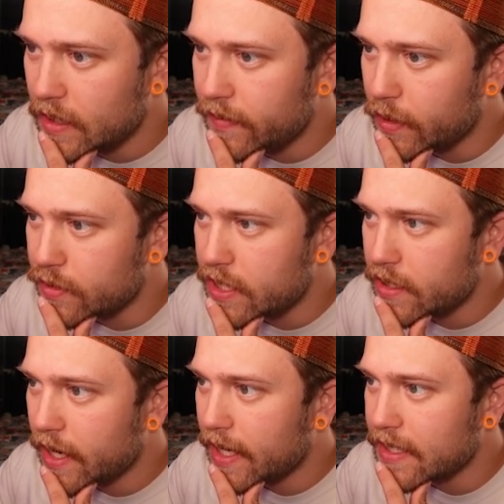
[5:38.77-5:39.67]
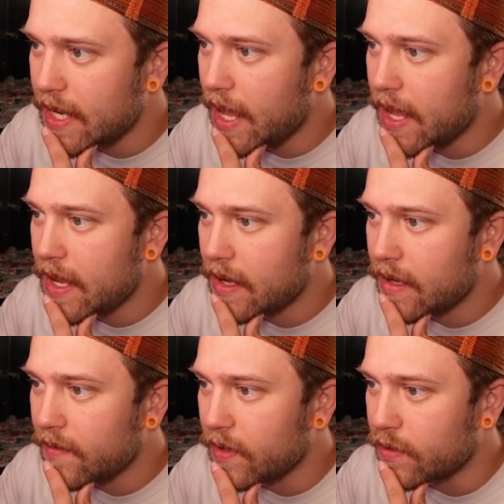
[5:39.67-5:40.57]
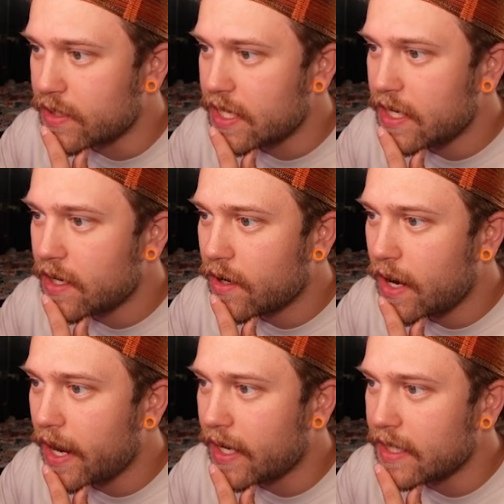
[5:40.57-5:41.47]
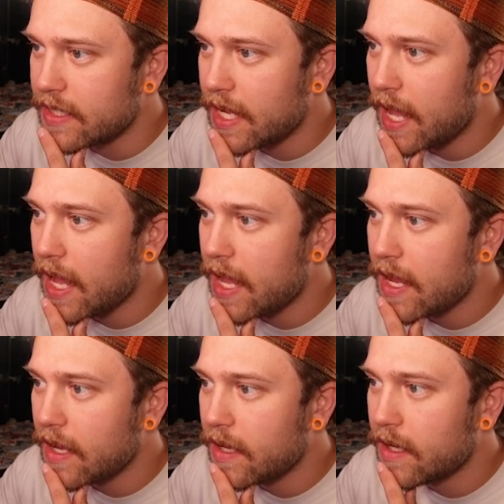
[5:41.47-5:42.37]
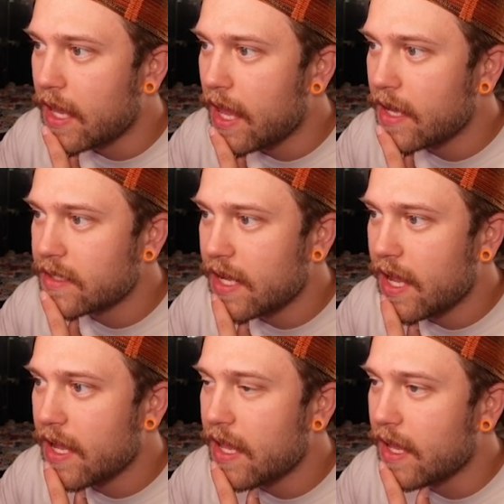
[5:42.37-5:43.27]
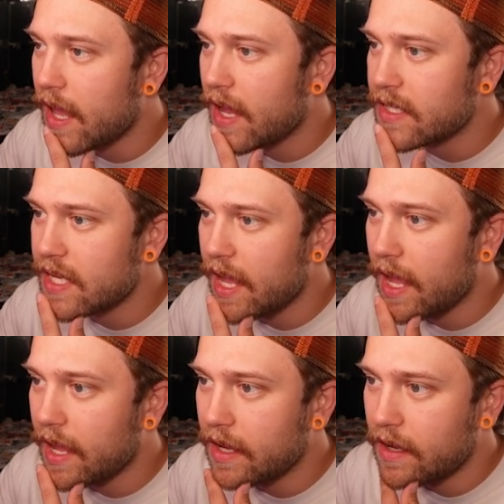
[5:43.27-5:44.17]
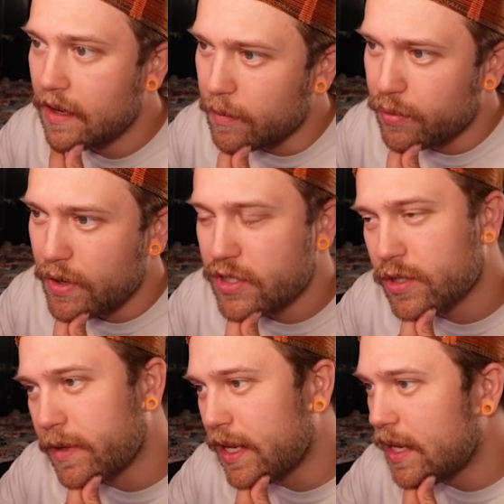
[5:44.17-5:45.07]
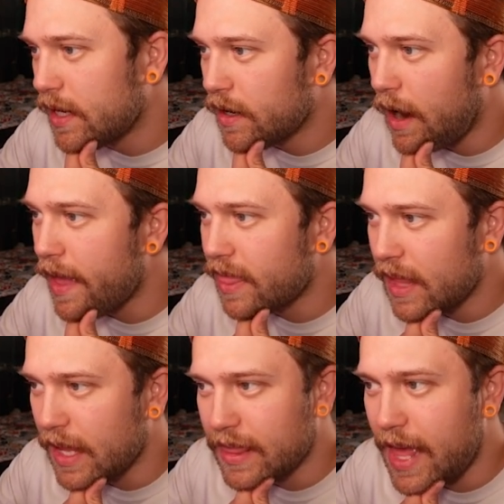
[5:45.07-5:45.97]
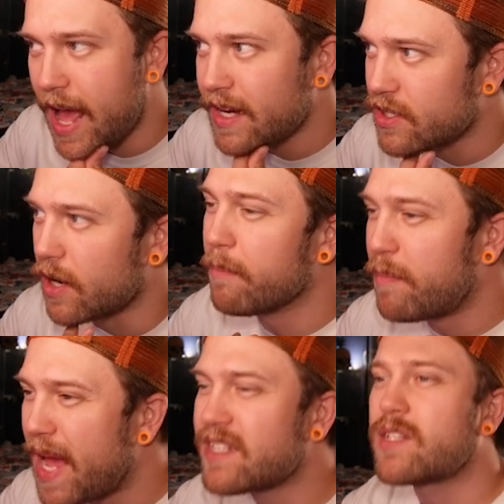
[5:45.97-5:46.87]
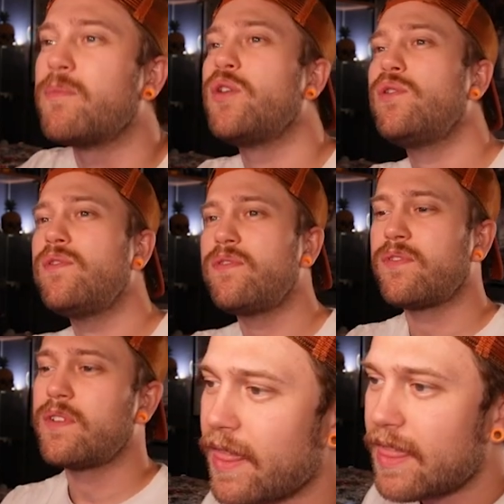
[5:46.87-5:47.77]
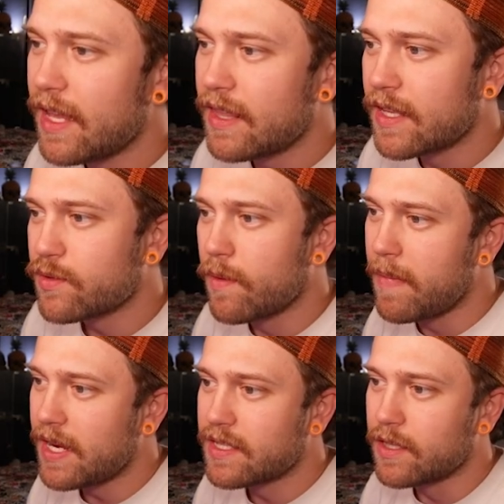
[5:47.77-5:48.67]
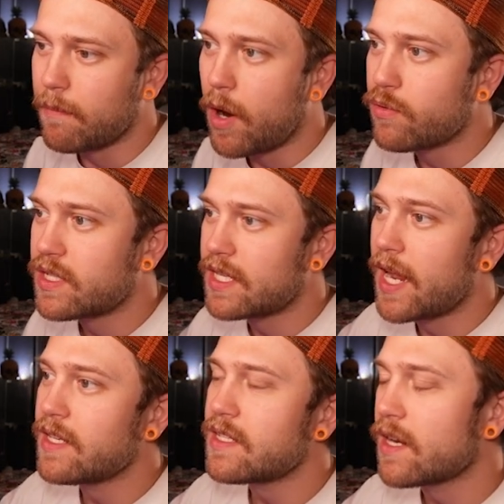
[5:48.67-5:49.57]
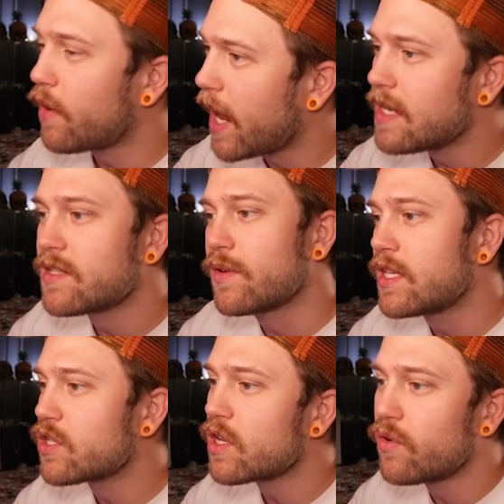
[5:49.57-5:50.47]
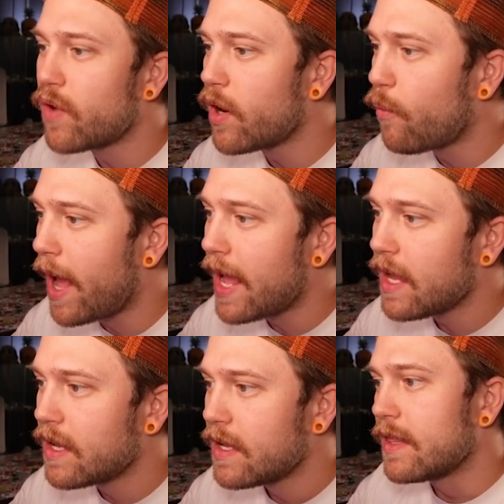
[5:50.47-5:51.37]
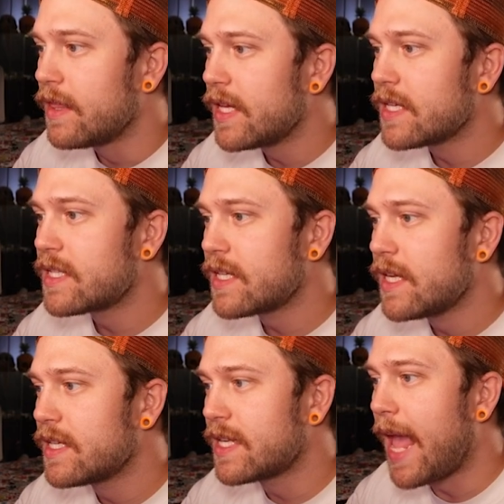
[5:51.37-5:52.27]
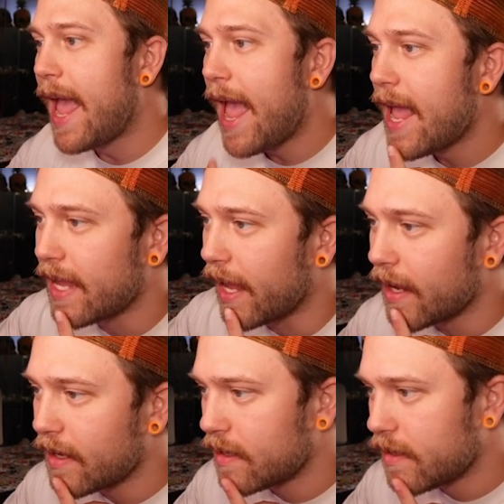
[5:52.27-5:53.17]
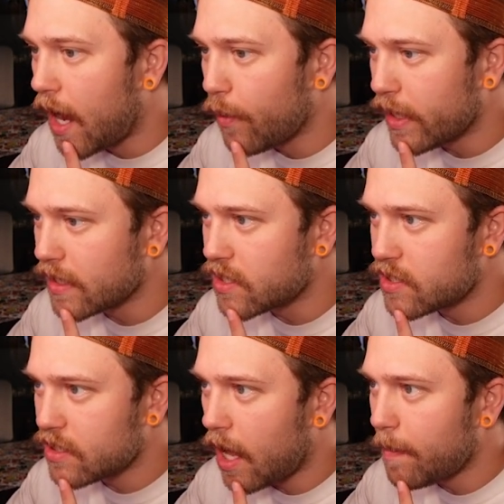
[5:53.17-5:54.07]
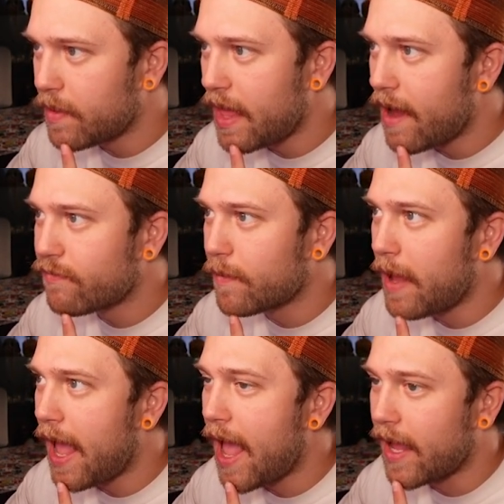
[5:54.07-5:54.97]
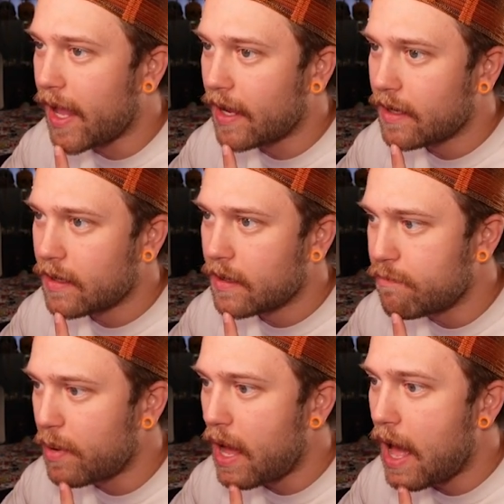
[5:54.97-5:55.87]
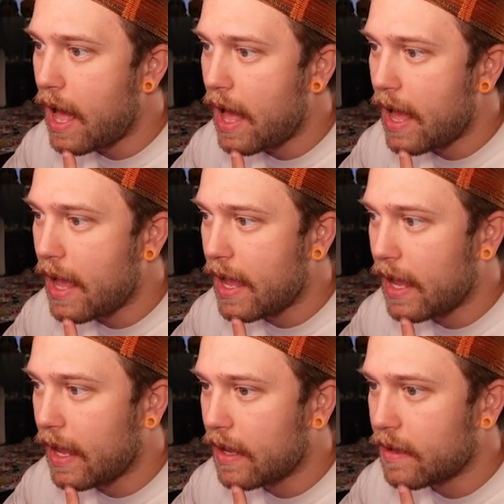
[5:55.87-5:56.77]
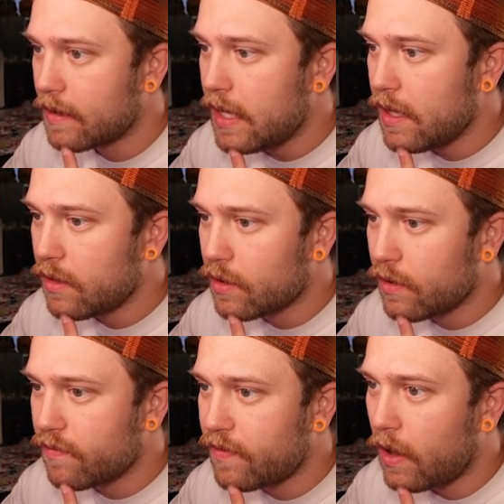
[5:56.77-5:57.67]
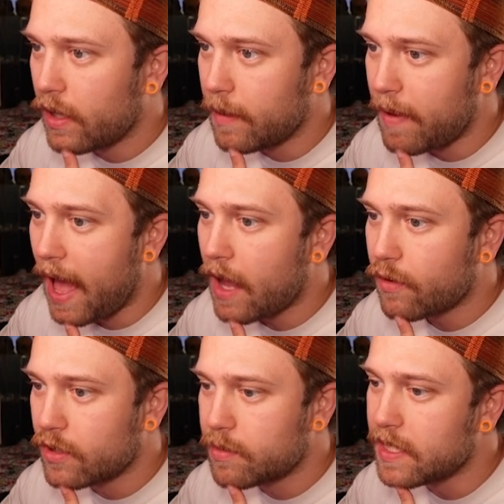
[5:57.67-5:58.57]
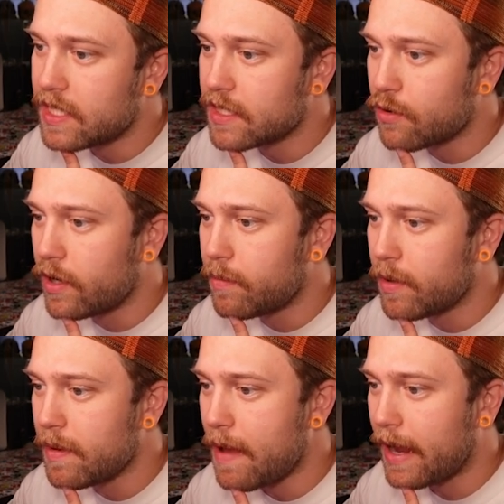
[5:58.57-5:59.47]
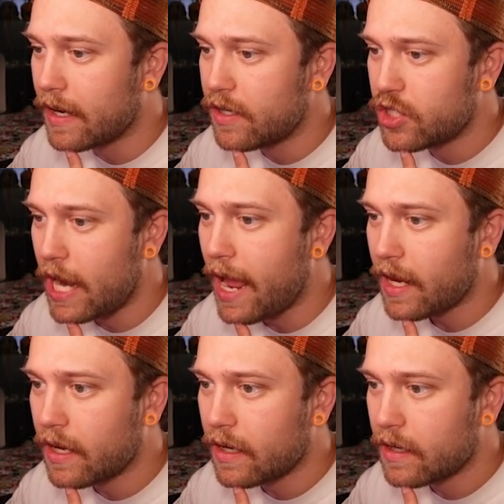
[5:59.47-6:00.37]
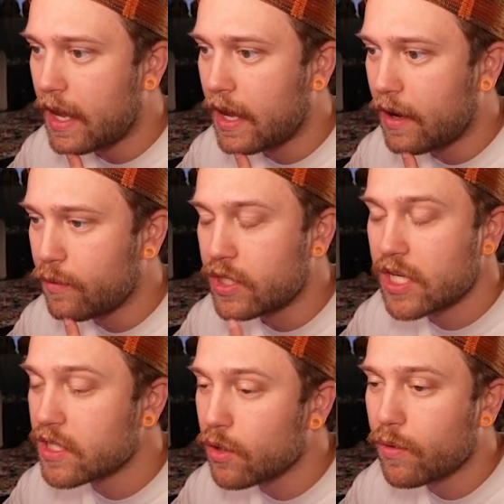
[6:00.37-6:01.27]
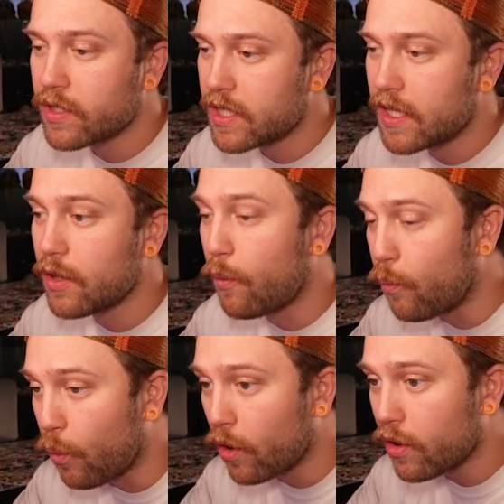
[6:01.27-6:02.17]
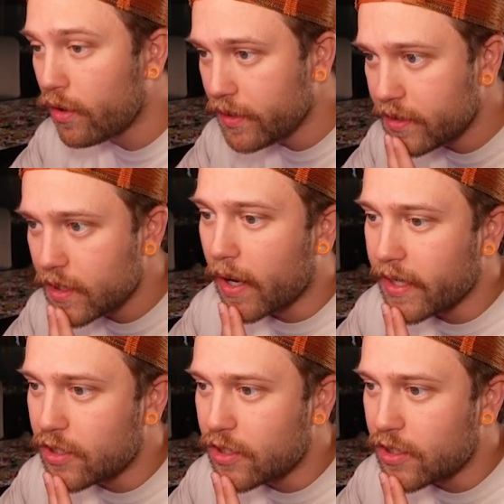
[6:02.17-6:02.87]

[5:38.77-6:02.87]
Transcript: if he goes here, I can take. If he goes here, I can take. He can't take, he can't take. He could pressure me here. I think that is our best move. I think that's what makes the most sense. Okay, so he's just gonna run away. This is hanging. We can stop that from hanging by either falling back, which means he's going to put me back into check, which isn't the worst thing in the world, but I